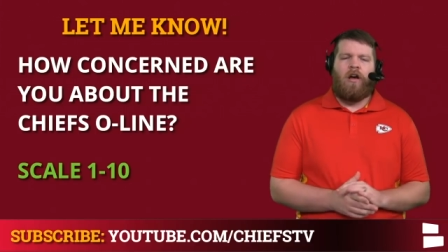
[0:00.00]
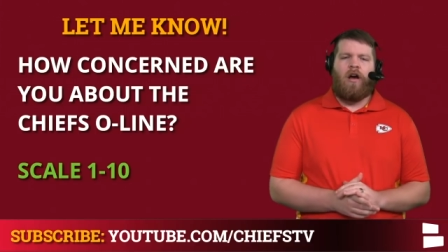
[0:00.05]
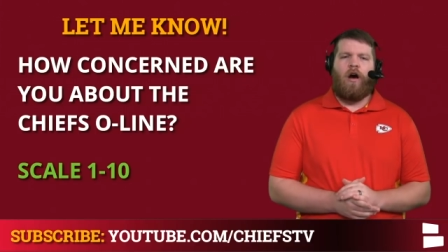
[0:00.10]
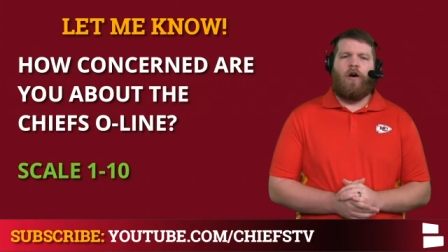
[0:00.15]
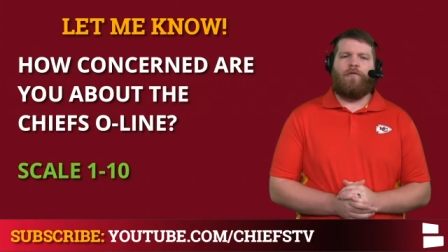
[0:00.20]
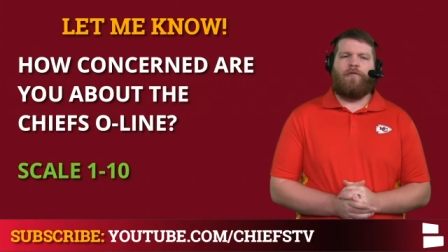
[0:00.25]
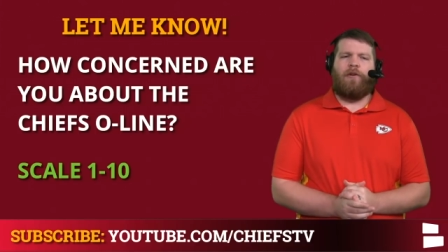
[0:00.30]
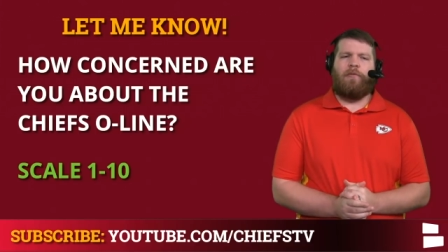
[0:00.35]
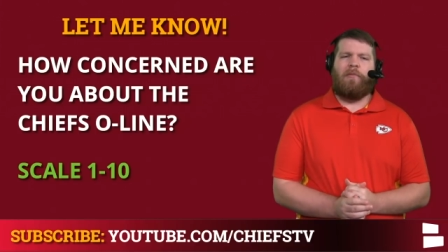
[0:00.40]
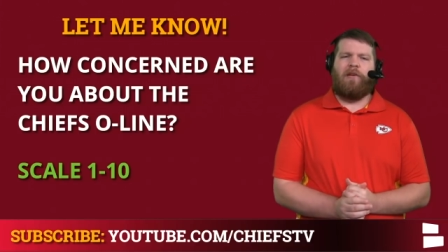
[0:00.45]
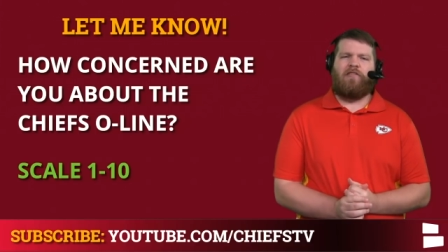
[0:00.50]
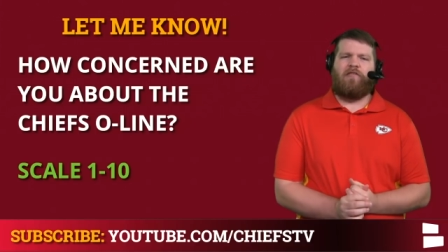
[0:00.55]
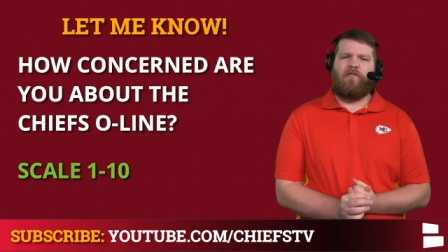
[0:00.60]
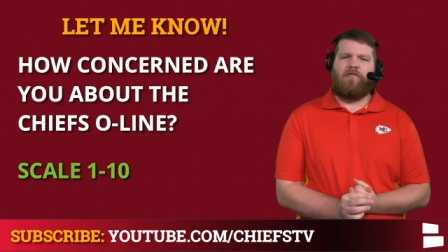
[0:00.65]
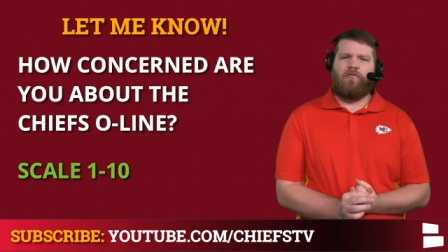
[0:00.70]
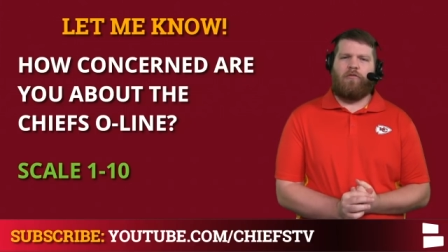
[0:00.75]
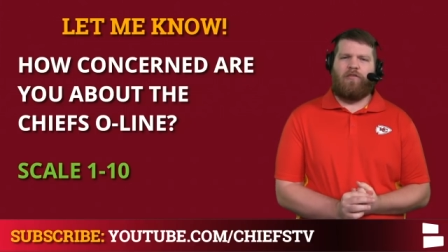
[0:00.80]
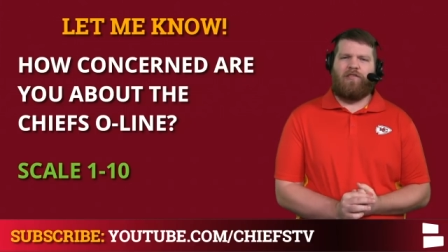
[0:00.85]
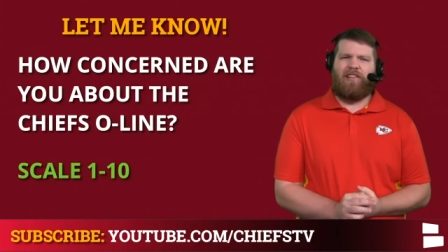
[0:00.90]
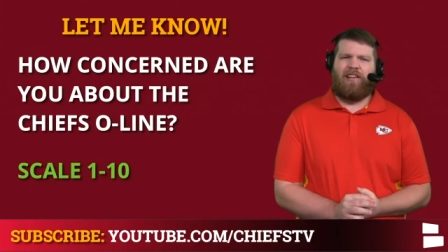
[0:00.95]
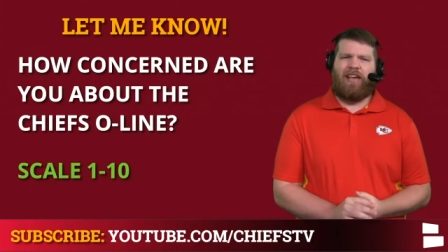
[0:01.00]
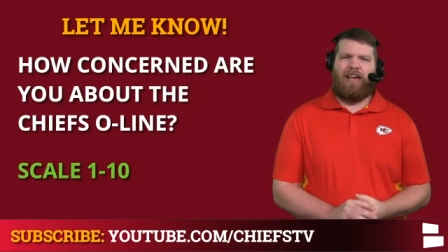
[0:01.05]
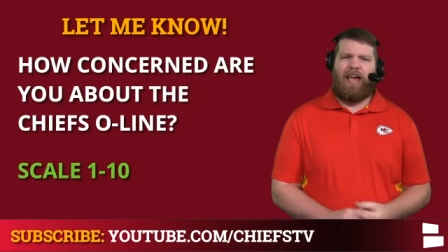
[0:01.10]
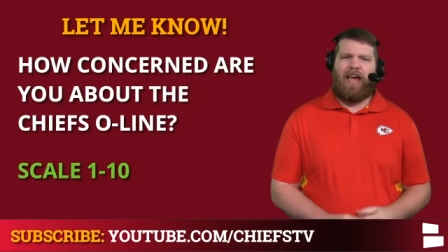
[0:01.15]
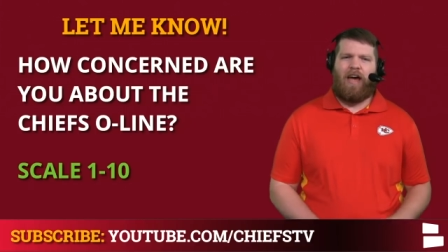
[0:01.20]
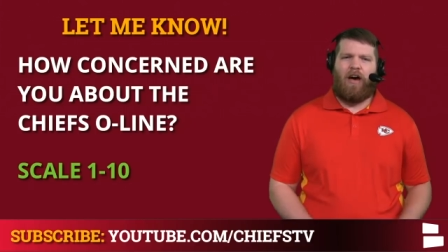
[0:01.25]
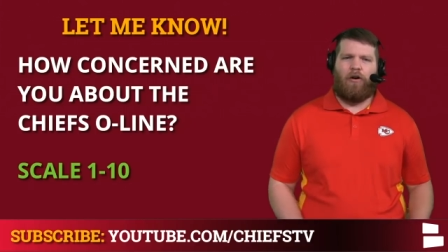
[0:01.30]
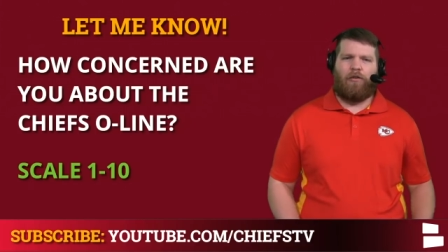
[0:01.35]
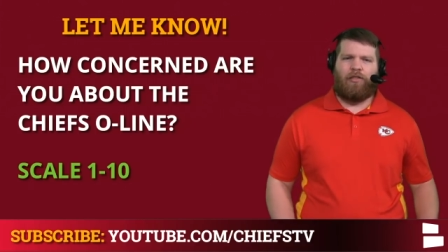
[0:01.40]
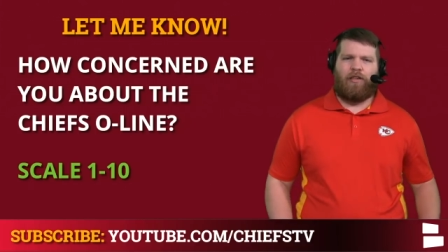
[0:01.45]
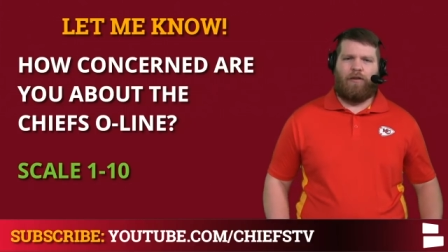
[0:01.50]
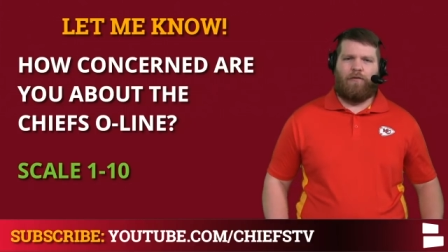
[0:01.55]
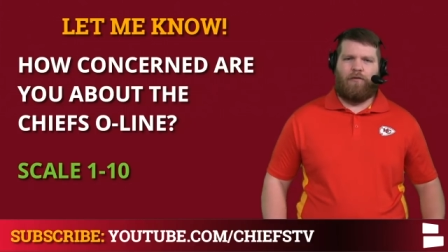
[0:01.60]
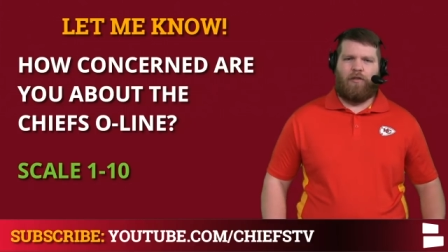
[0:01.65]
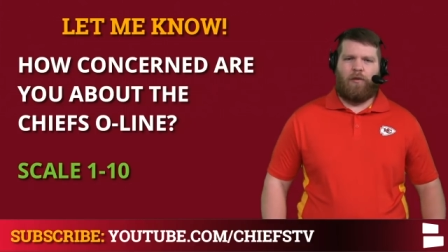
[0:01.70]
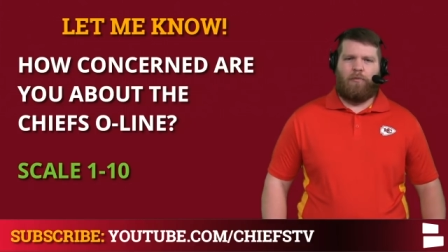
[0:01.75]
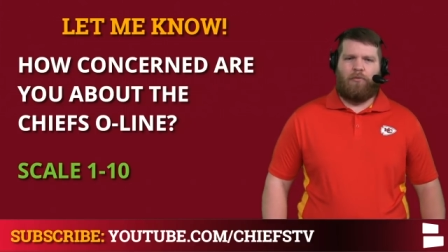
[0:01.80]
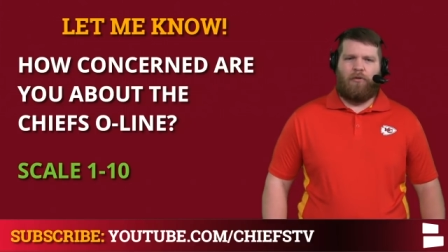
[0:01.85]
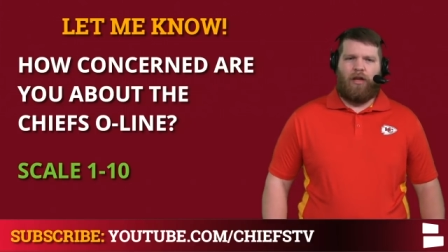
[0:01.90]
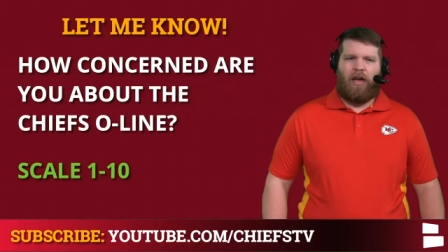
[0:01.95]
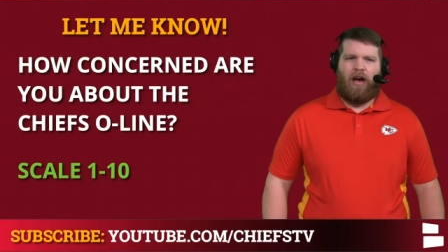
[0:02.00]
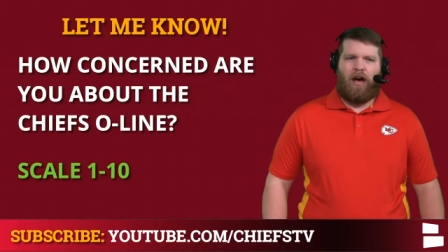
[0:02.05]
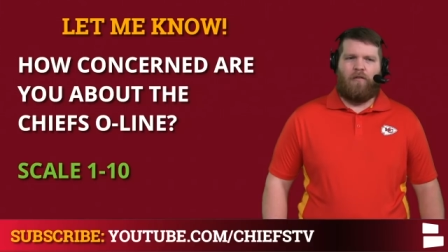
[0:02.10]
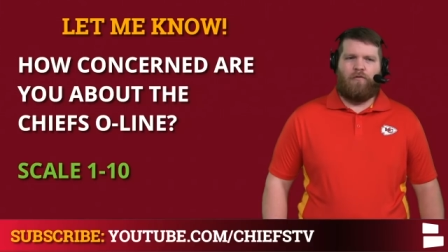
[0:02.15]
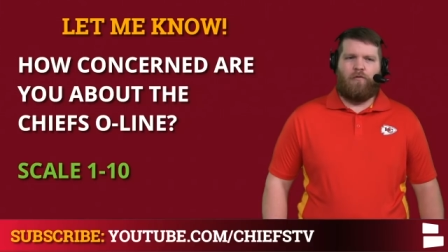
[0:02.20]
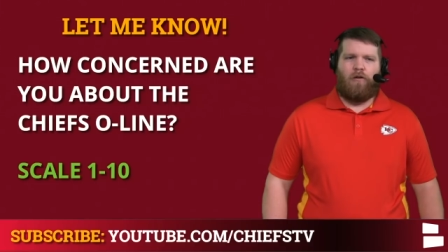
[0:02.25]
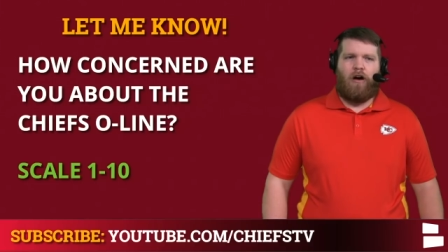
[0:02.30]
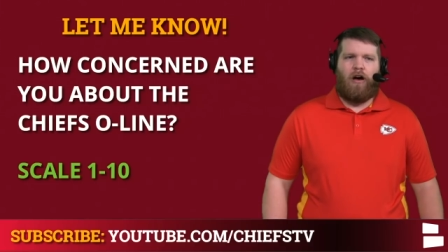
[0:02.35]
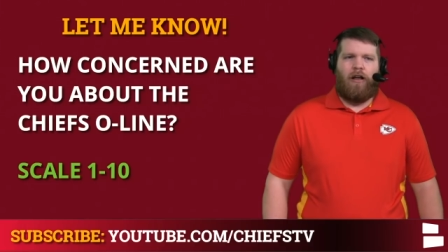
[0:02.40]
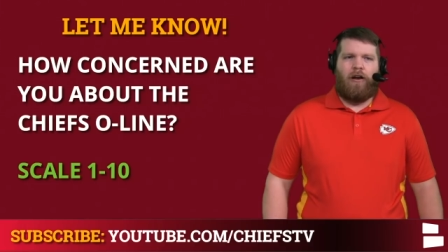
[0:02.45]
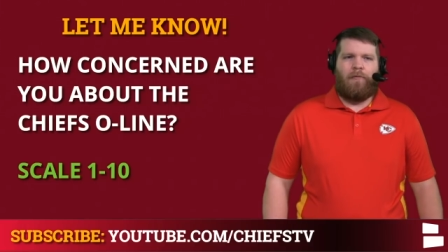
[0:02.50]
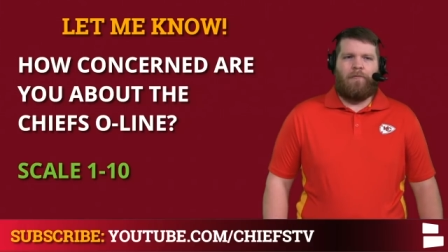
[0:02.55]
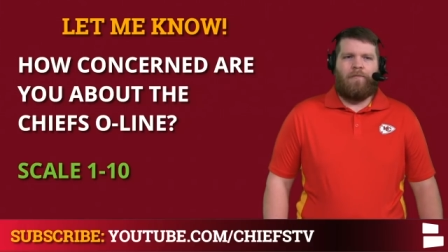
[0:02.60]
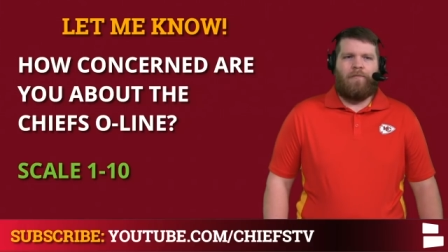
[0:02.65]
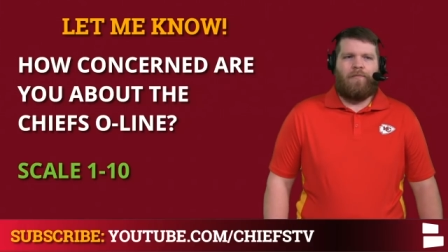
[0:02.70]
Hopefully Mitchell Schwartz can get healthy for the playoff run.